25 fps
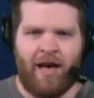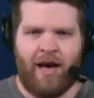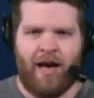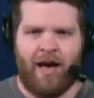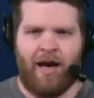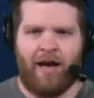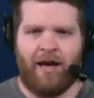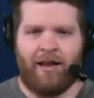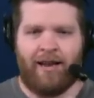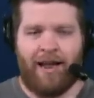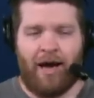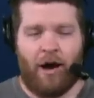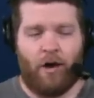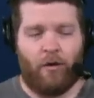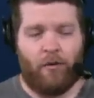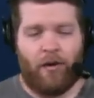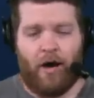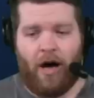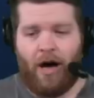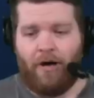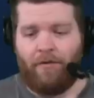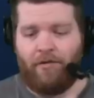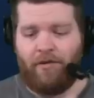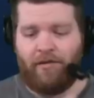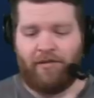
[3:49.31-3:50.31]
Uh, now,
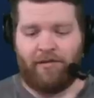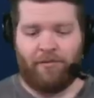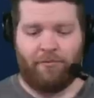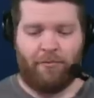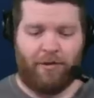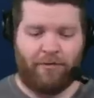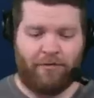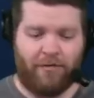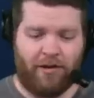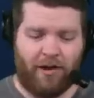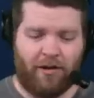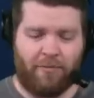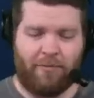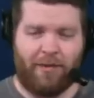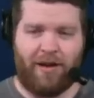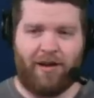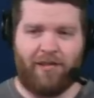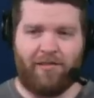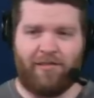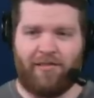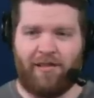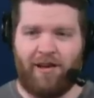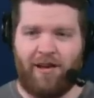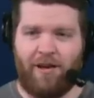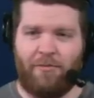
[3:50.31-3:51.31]
obviously, we've talked about
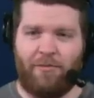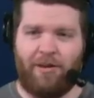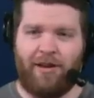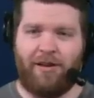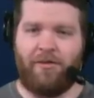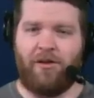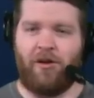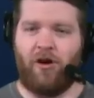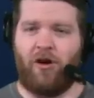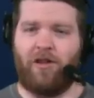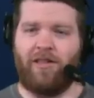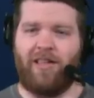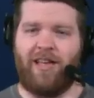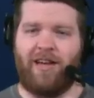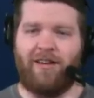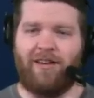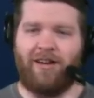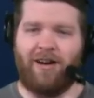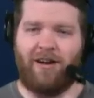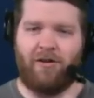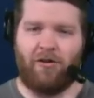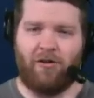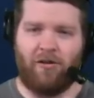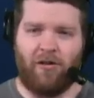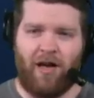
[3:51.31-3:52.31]
it some. We called out
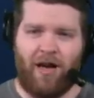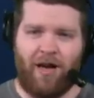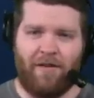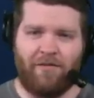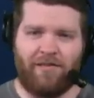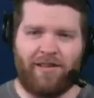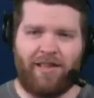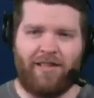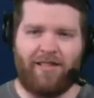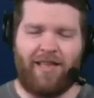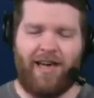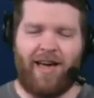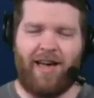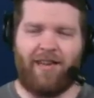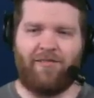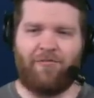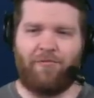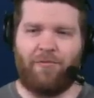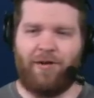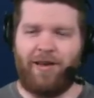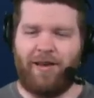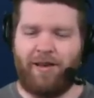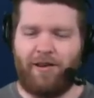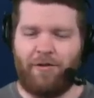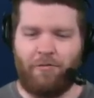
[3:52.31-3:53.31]
Dan Orlovsky last
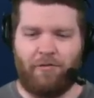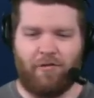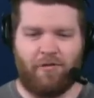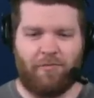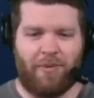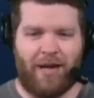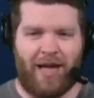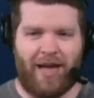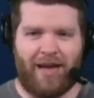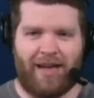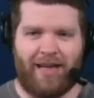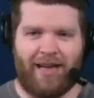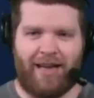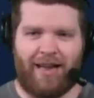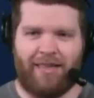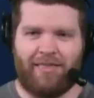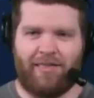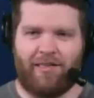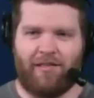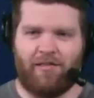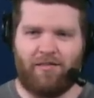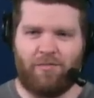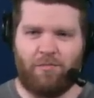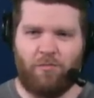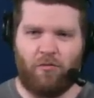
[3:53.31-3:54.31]
week, who was back at
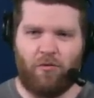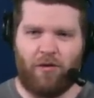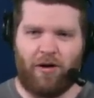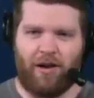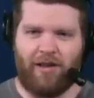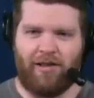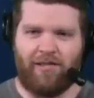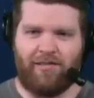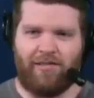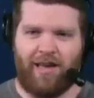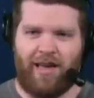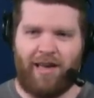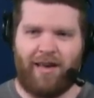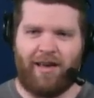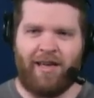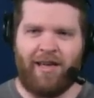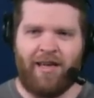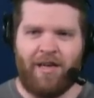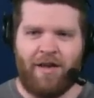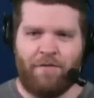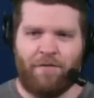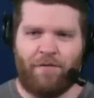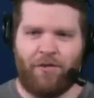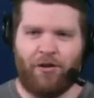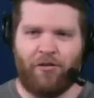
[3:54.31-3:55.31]
it this morning, saying
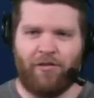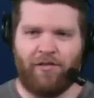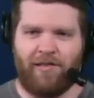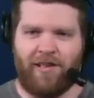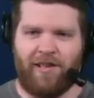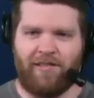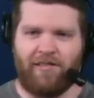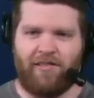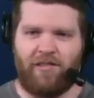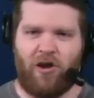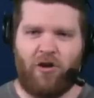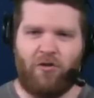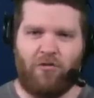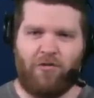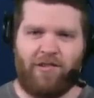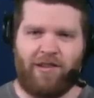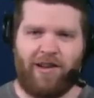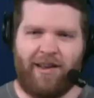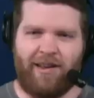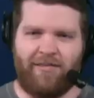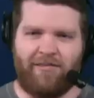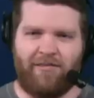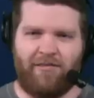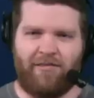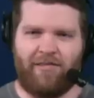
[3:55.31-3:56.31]
Fields has no
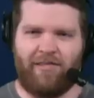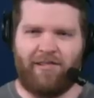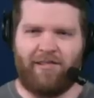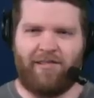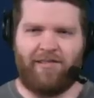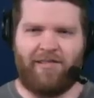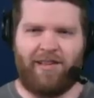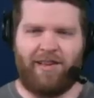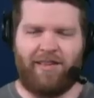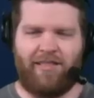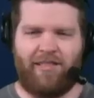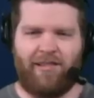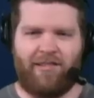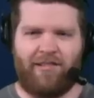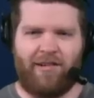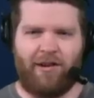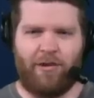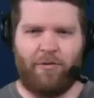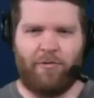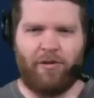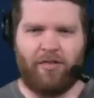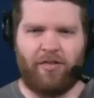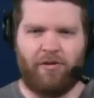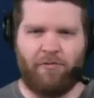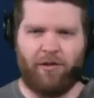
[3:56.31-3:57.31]
chance to succeed this
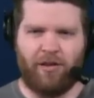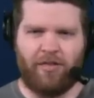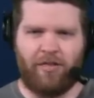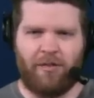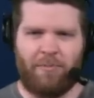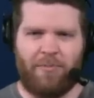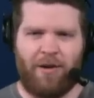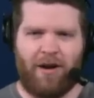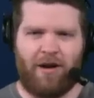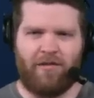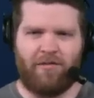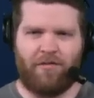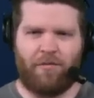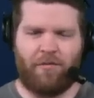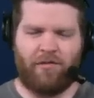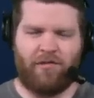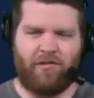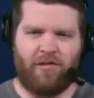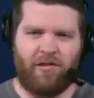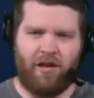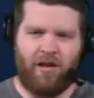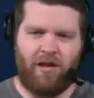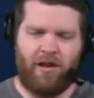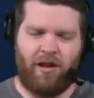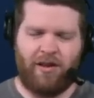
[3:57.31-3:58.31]
year with the, what the Bears have
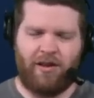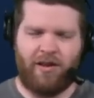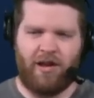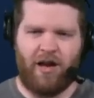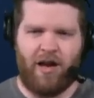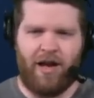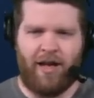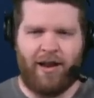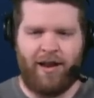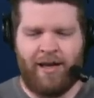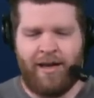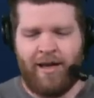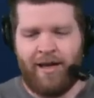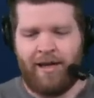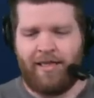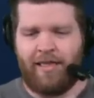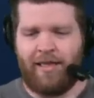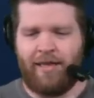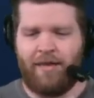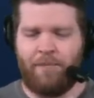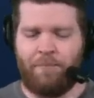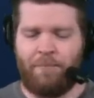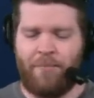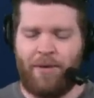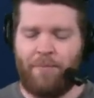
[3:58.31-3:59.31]
su- uh, done.
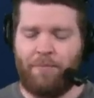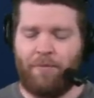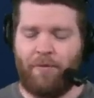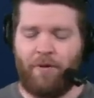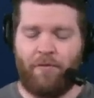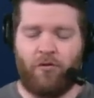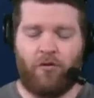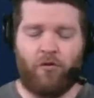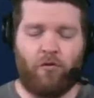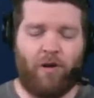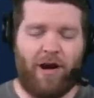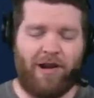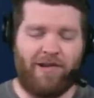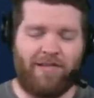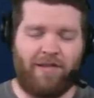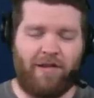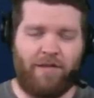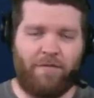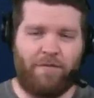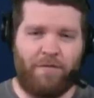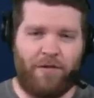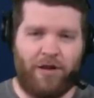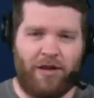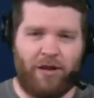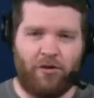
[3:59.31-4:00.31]
That people have
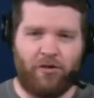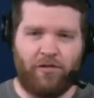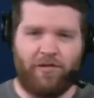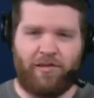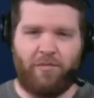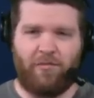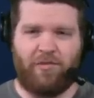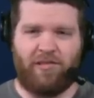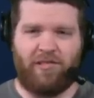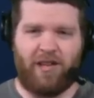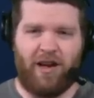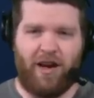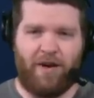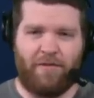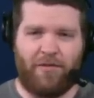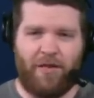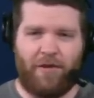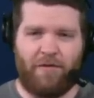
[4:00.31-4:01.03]
questioned Fields himself.